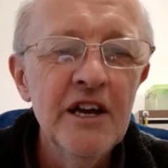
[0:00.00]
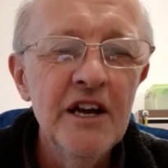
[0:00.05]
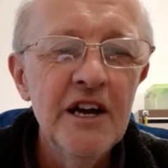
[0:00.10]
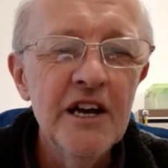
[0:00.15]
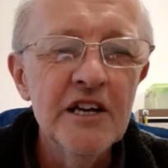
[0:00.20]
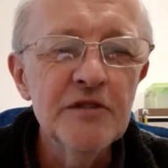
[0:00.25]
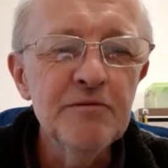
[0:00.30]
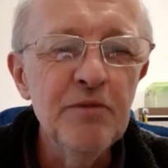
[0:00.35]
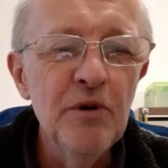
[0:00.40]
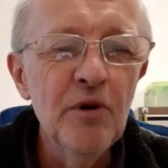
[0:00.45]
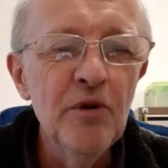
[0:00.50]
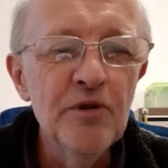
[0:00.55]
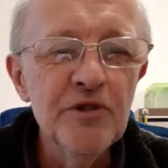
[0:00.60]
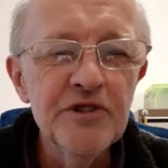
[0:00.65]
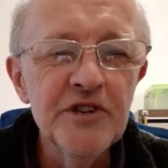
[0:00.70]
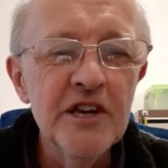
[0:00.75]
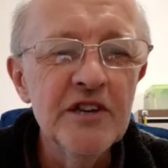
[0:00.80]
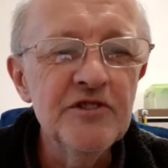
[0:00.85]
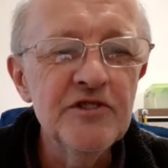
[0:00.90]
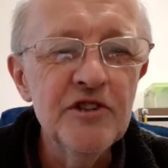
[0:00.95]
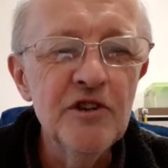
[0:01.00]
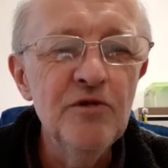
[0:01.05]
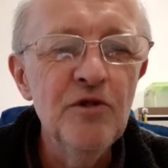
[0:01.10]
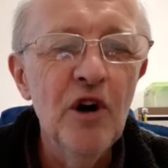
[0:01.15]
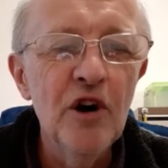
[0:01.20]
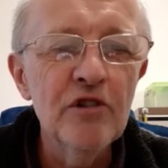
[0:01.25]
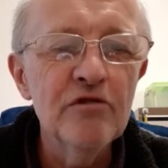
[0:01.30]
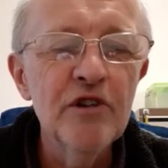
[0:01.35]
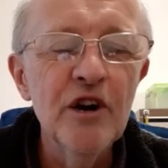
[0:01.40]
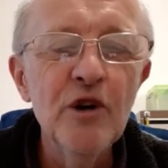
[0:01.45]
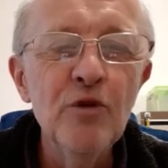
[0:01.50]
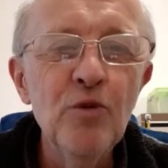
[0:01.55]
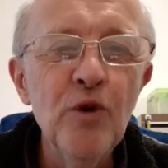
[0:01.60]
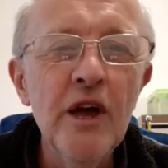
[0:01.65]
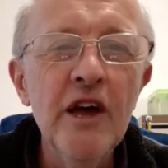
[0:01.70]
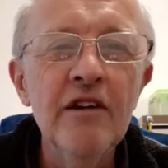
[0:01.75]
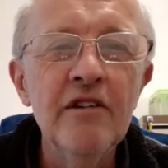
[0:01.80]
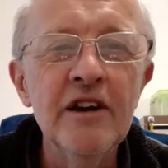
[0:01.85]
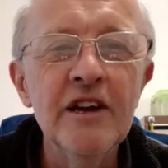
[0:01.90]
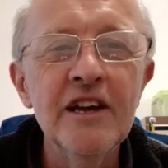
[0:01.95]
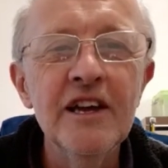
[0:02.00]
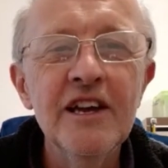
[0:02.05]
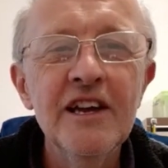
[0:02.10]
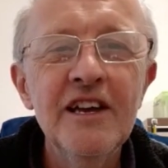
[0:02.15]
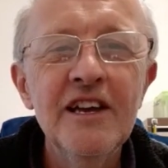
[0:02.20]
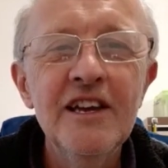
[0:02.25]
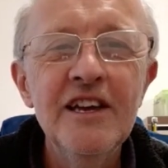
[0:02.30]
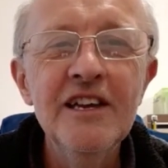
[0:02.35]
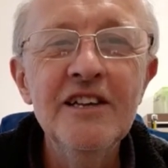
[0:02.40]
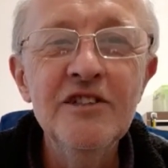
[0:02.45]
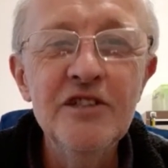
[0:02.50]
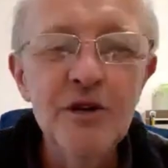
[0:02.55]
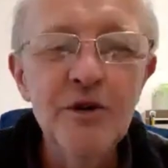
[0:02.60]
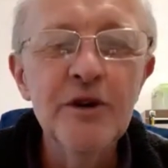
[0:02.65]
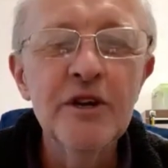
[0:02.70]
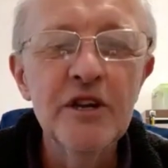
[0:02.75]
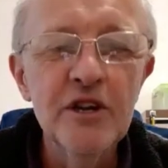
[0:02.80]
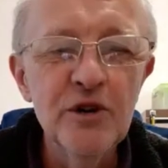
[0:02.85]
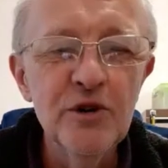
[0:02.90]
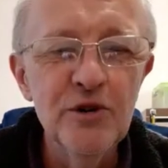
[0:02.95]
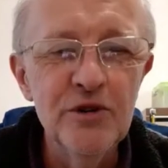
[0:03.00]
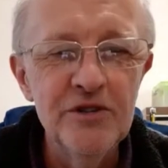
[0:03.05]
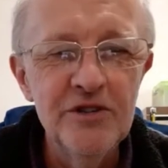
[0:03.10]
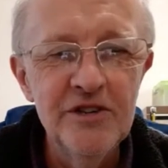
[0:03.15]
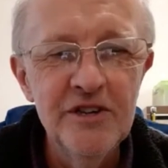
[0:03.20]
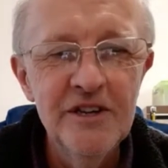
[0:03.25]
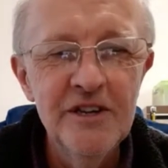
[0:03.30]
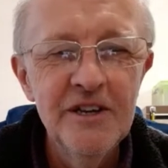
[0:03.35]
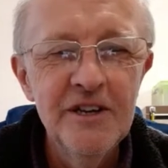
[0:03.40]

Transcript: As Paul says, do not grow weary in doing good.